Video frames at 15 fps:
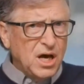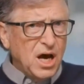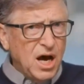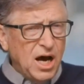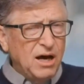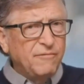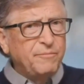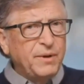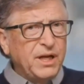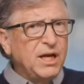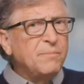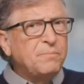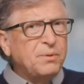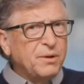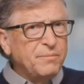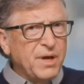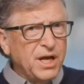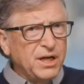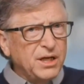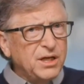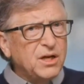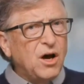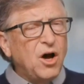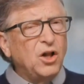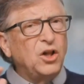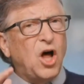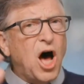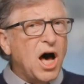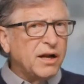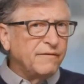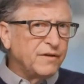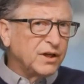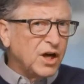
have been implemented, a lot of the